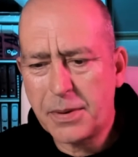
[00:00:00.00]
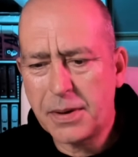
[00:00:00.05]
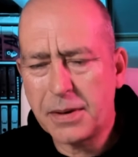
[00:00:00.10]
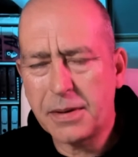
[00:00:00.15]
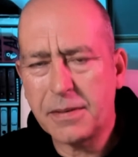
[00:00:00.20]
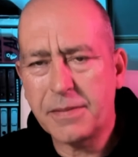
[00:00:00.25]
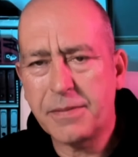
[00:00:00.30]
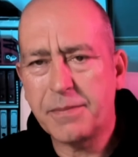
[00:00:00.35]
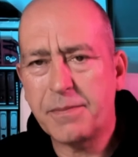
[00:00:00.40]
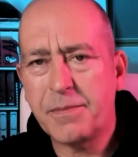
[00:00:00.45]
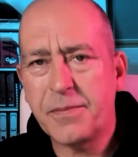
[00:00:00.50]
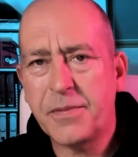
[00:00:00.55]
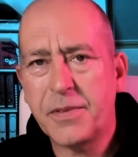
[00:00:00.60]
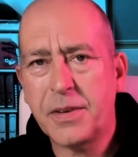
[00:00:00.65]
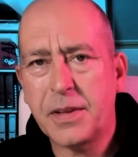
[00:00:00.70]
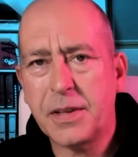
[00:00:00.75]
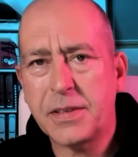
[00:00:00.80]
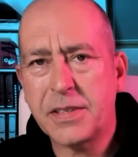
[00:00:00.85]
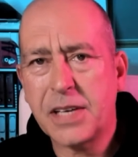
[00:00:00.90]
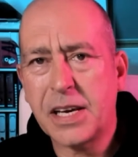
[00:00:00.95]
But
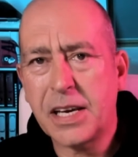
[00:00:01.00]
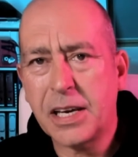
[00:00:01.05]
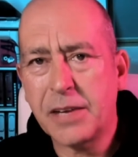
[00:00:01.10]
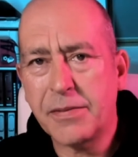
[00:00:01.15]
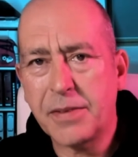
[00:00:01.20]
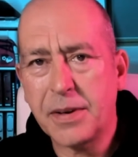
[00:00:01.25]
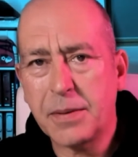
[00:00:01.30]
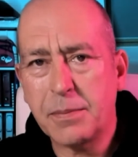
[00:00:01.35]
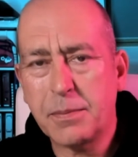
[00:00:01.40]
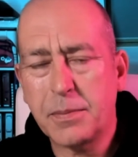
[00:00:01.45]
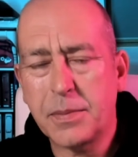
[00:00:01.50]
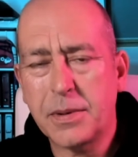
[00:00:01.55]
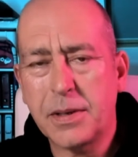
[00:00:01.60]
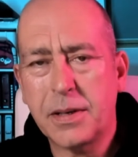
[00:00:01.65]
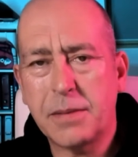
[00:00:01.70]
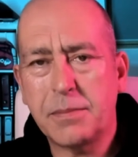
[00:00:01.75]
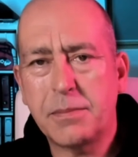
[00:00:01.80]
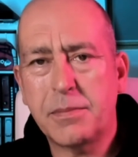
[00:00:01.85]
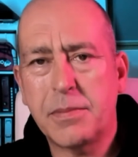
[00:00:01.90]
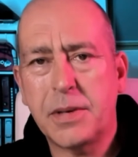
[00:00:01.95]
for the sake of a
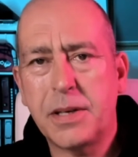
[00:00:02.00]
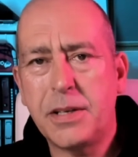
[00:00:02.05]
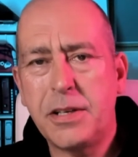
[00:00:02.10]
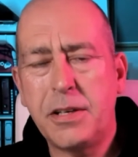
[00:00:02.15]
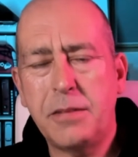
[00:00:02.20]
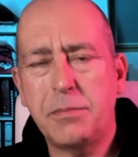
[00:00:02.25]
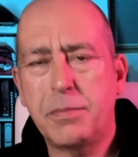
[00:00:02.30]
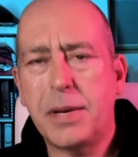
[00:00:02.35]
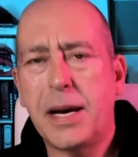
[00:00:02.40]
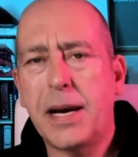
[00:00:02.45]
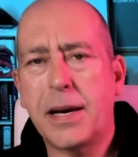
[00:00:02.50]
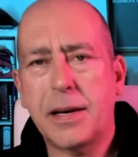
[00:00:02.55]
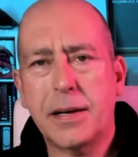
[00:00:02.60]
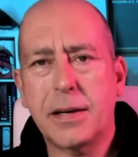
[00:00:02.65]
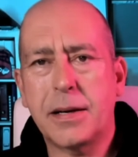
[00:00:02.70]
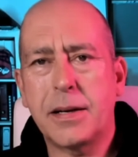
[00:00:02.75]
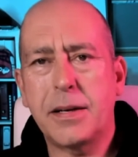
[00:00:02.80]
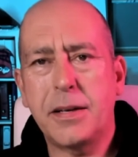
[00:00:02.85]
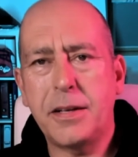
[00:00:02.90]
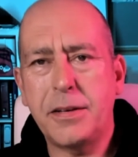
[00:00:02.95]
new bag
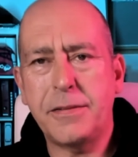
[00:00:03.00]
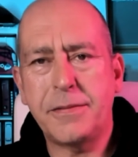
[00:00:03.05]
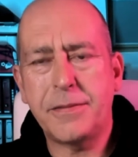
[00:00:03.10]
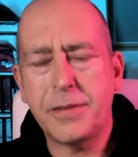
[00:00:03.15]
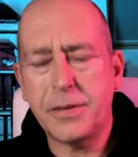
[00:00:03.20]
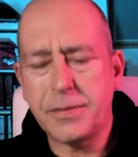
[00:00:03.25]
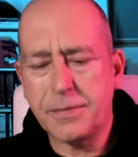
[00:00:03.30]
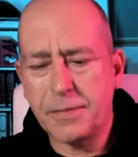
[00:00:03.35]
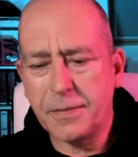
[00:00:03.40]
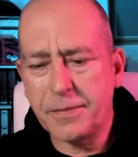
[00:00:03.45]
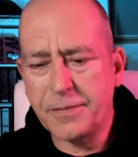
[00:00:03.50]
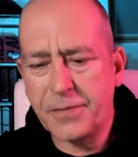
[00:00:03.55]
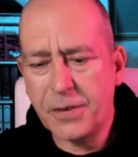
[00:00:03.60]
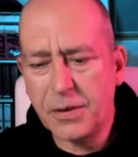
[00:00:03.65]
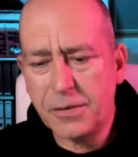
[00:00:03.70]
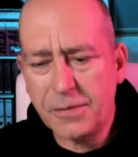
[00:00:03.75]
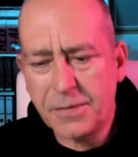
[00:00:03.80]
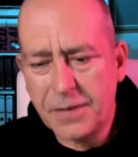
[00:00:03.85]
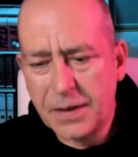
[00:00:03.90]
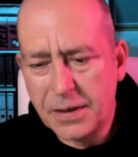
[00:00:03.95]
and a new
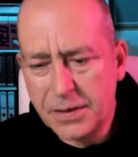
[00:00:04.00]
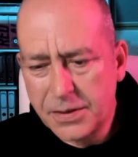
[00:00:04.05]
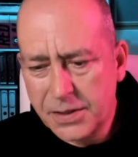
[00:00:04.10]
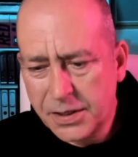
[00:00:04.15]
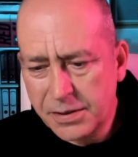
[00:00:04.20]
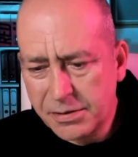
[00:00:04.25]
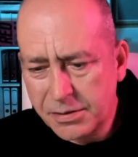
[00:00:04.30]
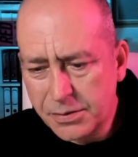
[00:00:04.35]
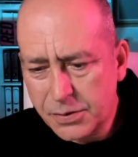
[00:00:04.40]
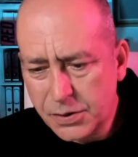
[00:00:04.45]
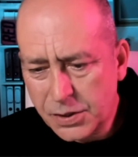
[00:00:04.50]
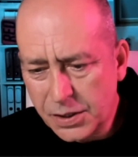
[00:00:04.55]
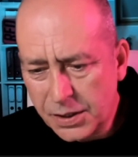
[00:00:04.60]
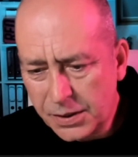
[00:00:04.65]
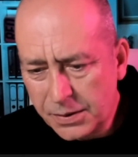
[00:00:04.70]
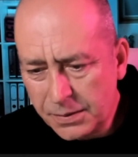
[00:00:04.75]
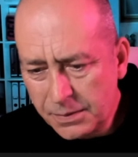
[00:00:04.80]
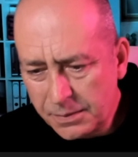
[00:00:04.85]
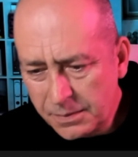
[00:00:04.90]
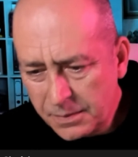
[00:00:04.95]
fuel filter or
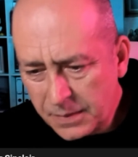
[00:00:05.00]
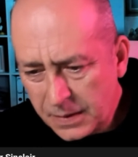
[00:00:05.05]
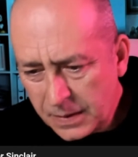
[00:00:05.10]
two,